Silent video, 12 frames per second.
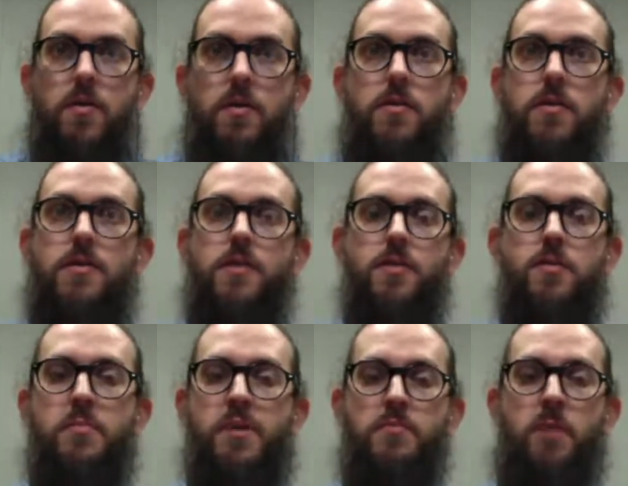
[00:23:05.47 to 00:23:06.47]
It's a
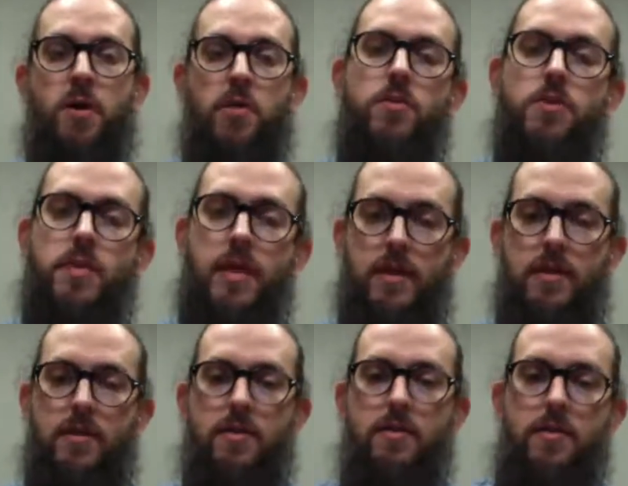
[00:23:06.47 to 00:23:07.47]
mixed model. It's like
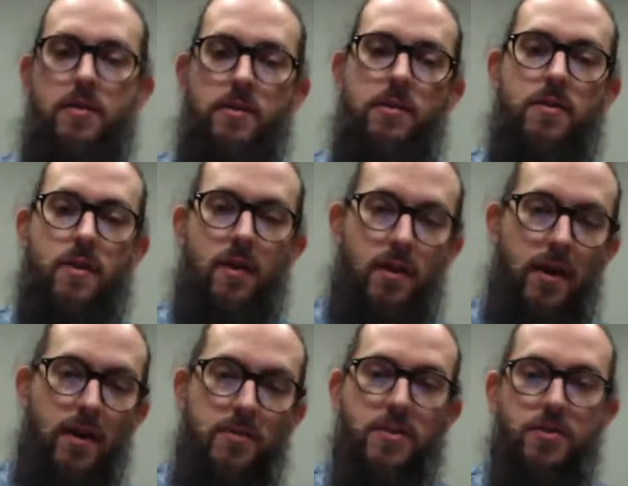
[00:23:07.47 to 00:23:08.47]

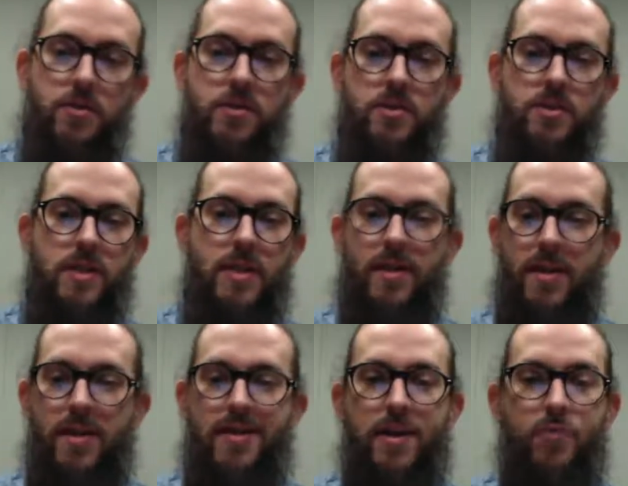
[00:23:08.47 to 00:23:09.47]
asynchronous
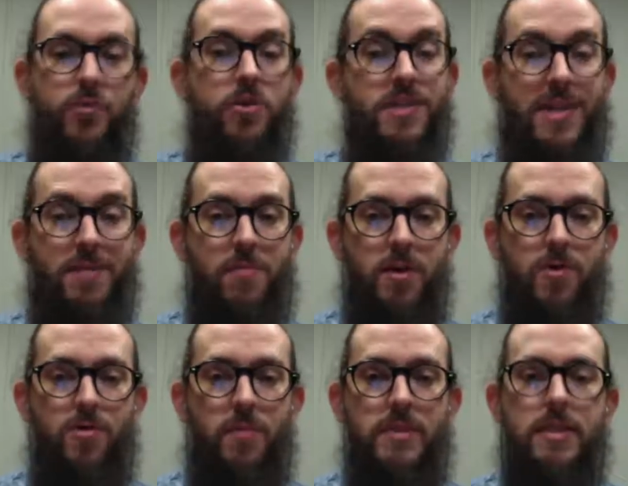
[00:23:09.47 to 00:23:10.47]
and like real-time model,
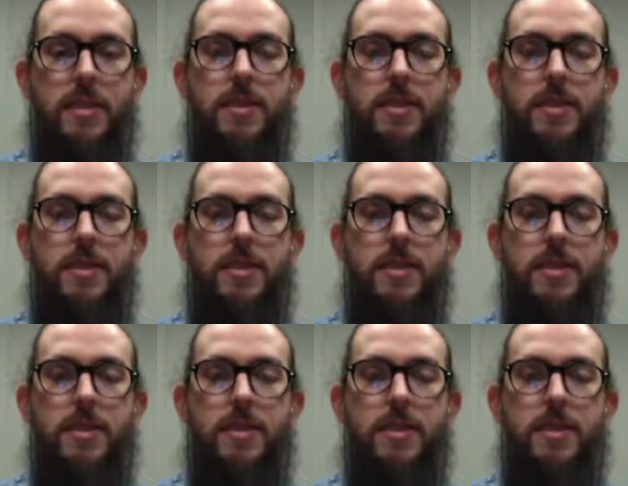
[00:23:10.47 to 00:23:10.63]
basically.